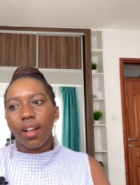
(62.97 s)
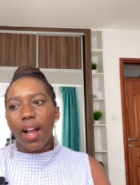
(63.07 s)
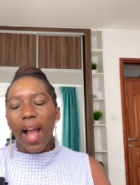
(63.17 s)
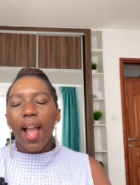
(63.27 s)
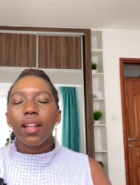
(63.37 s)

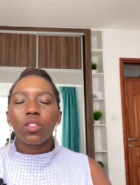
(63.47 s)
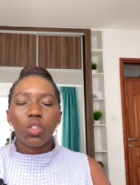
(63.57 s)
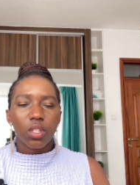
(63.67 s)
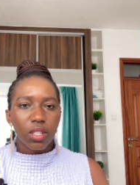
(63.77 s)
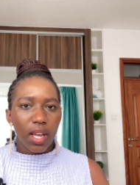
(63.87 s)
I had
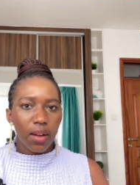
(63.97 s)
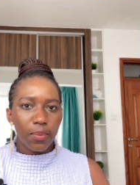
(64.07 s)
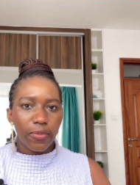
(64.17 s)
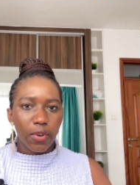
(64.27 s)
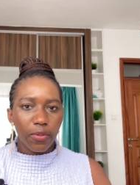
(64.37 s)
just come
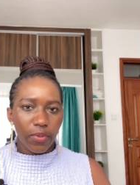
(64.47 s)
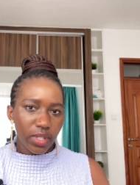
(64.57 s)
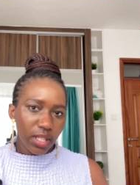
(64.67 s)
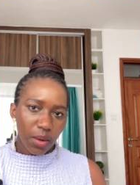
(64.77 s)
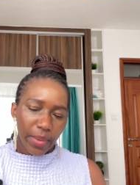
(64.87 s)
from
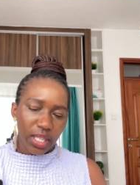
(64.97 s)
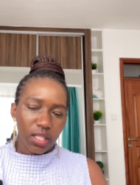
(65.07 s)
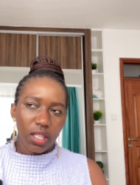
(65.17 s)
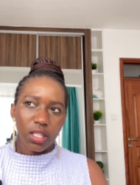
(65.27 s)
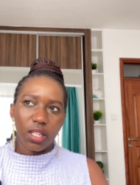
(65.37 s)
visiting my
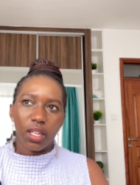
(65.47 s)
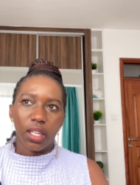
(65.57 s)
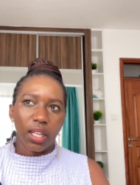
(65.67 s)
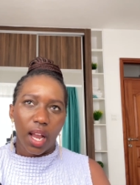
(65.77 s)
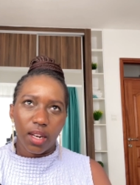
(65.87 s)
sister
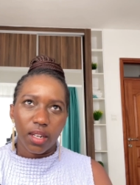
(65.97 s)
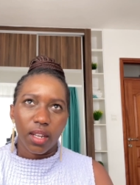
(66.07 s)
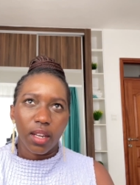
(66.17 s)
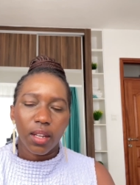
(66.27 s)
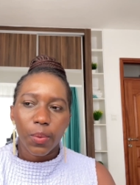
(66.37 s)
in
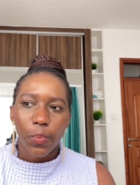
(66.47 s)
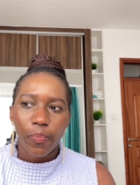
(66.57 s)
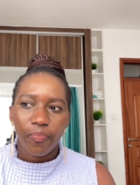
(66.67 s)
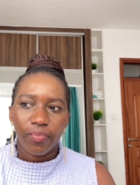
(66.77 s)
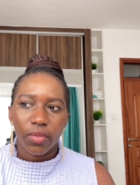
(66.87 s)
Canada
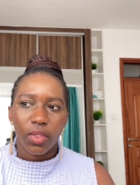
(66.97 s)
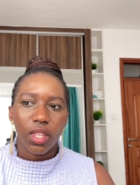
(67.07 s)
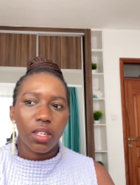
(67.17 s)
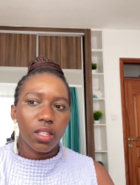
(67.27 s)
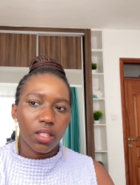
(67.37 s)

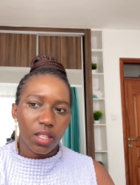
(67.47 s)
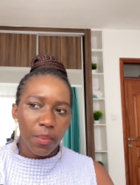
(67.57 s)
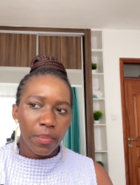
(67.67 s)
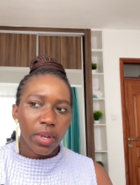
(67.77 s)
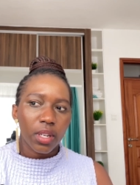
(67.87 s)
the
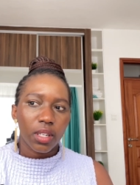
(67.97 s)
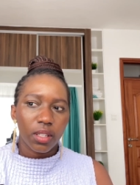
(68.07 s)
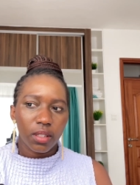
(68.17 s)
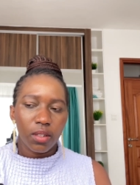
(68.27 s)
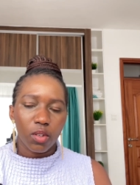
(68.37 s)
December,
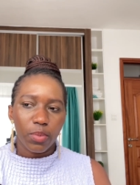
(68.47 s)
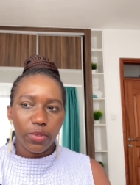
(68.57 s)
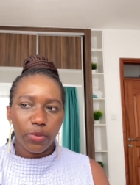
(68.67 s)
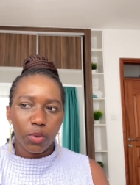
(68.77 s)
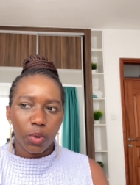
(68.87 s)
you know,
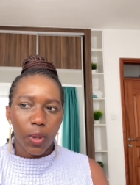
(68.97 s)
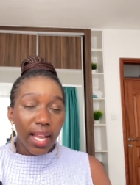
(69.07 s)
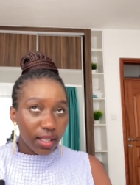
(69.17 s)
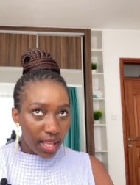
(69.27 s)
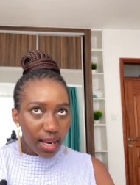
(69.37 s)
before.
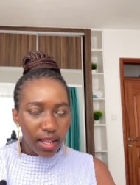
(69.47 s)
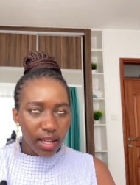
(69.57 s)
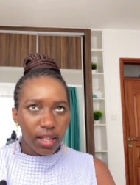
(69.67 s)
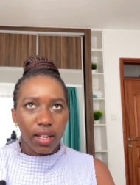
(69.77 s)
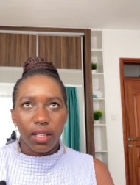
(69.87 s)
That
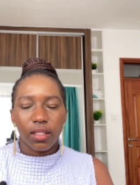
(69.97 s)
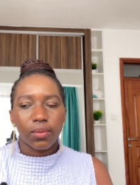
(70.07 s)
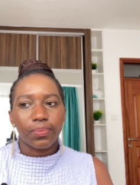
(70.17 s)
year,